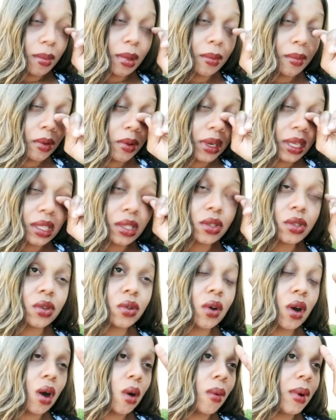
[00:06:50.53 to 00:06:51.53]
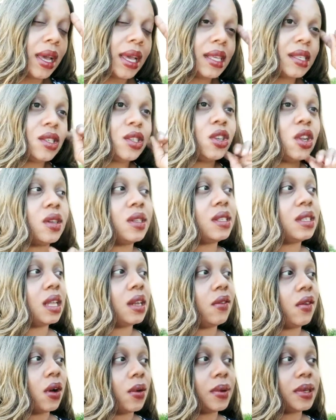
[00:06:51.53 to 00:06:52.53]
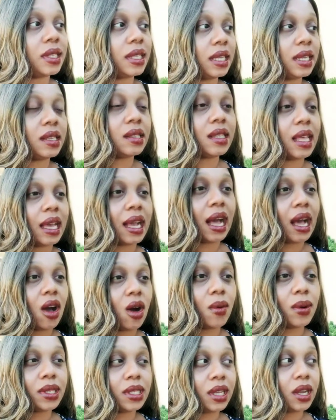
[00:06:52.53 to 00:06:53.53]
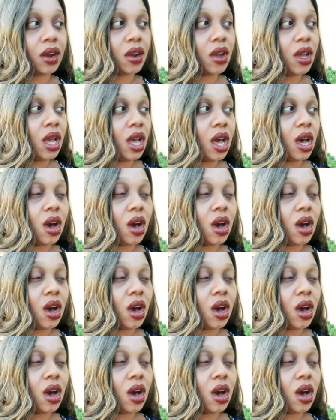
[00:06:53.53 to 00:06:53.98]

People need to always, instead of always seeing, as like I always hear,